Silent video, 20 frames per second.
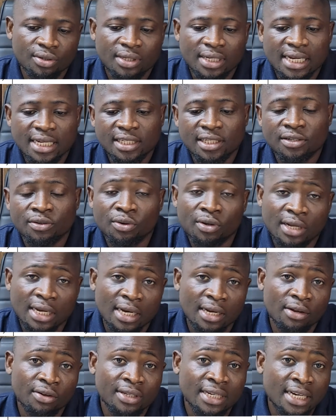Under this look
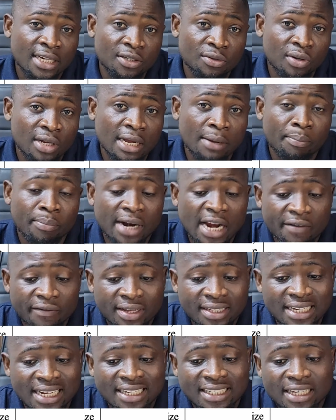at under this look at
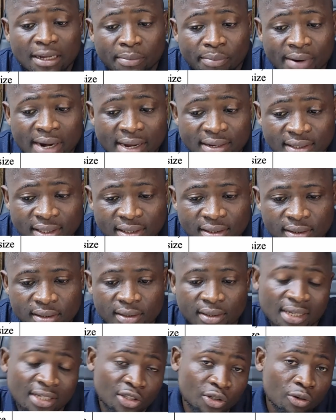private enterprises,
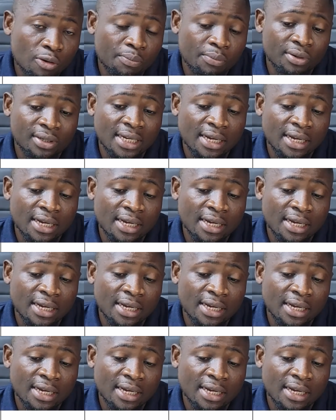sole